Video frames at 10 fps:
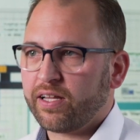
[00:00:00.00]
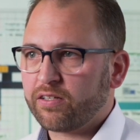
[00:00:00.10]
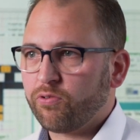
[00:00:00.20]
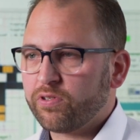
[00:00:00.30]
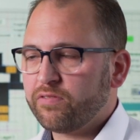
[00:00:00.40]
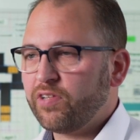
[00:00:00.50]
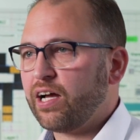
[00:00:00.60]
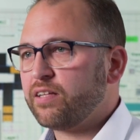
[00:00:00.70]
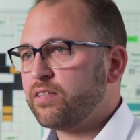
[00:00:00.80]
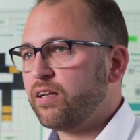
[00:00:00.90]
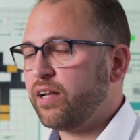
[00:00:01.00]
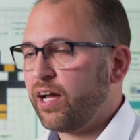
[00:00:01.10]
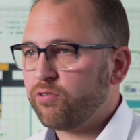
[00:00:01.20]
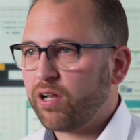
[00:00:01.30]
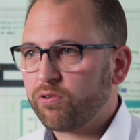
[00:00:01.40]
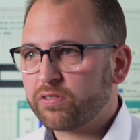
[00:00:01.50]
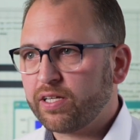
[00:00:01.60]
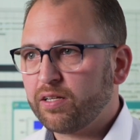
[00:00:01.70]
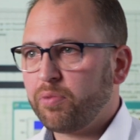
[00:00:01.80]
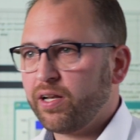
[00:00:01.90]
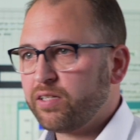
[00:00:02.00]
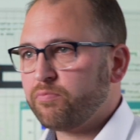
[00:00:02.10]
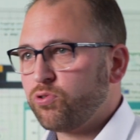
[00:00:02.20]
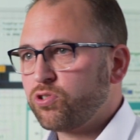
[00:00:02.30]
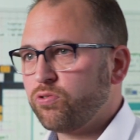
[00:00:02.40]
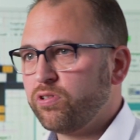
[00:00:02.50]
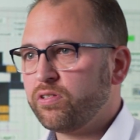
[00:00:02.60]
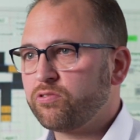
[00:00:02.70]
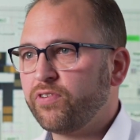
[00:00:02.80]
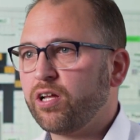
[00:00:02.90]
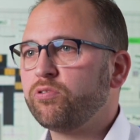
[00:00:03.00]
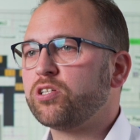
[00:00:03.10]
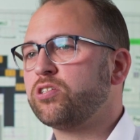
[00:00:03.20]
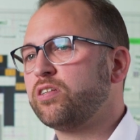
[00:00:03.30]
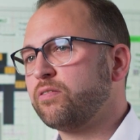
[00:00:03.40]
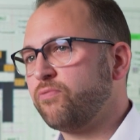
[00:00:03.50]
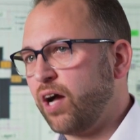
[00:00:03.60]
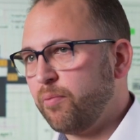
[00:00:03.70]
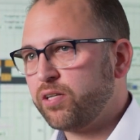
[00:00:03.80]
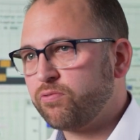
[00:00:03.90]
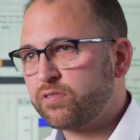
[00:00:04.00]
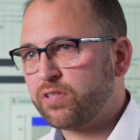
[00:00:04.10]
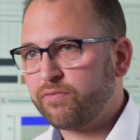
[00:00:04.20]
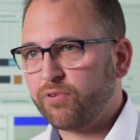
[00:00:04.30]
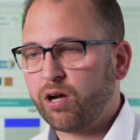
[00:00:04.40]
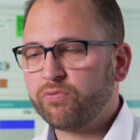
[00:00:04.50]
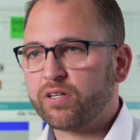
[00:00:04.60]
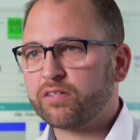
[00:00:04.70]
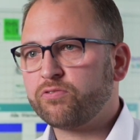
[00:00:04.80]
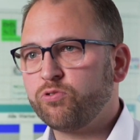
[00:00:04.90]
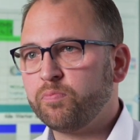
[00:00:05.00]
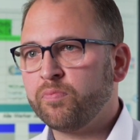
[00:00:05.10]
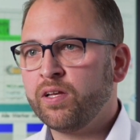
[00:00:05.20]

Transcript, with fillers: Taking into account known characteristic values like the number of incoming and outgoing pallets